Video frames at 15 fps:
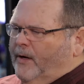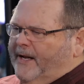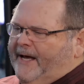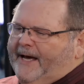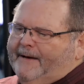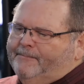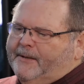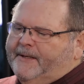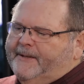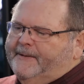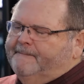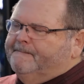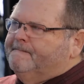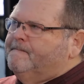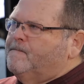what happened?
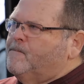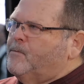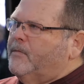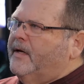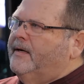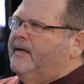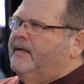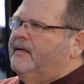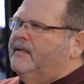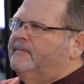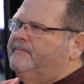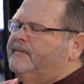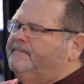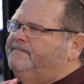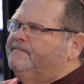
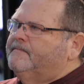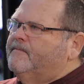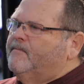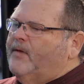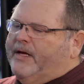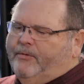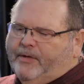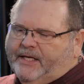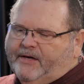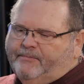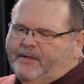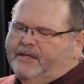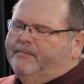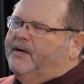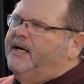Um, he would give
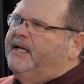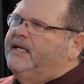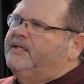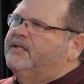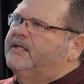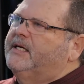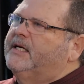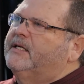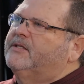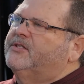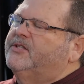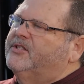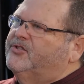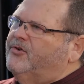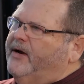me the money to get
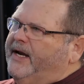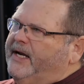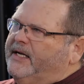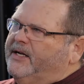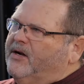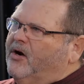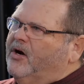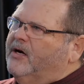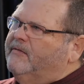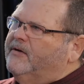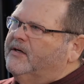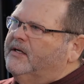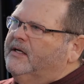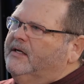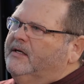to the train in
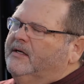Harvard.